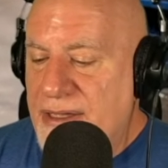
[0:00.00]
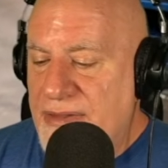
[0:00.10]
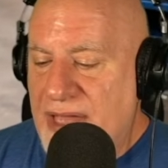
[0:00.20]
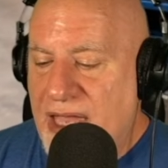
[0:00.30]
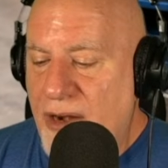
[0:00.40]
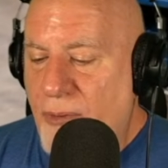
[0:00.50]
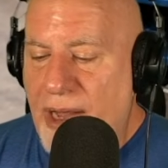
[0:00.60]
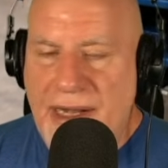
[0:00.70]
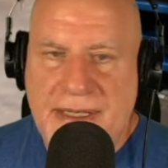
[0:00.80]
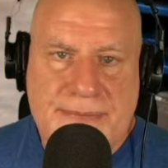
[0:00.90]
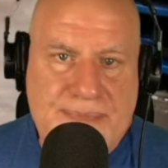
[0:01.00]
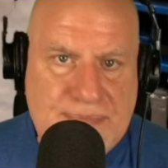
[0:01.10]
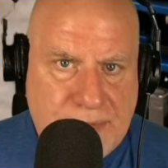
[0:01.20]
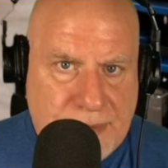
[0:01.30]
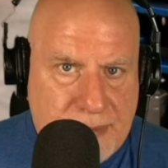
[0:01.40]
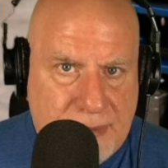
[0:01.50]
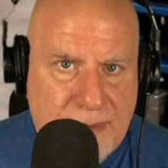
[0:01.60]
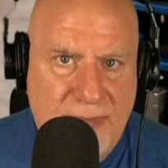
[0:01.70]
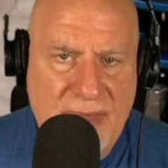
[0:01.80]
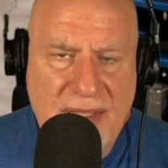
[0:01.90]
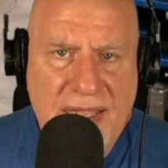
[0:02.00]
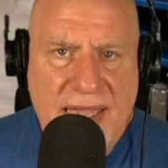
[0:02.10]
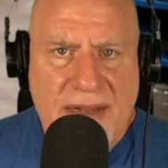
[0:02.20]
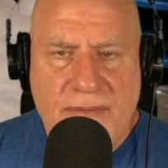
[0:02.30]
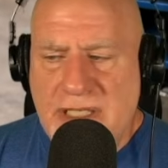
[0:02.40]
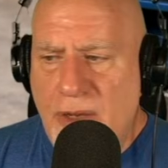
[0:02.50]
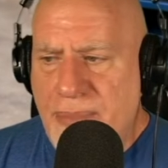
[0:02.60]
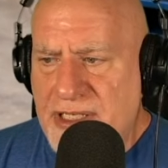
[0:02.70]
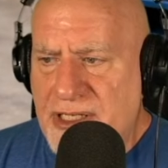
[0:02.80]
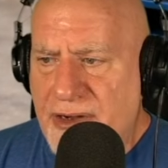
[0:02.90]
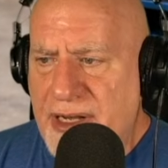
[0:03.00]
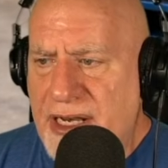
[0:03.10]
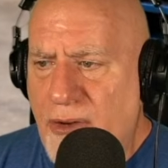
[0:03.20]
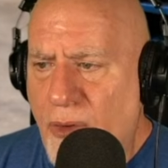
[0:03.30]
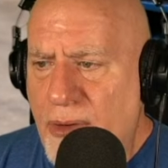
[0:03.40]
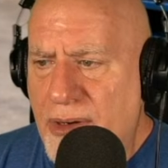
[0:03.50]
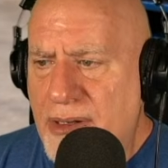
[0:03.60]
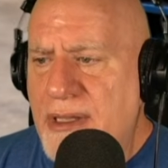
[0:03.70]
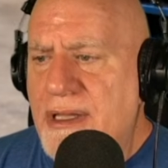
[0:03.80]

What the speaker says: They cut a wire and it was open circuited, or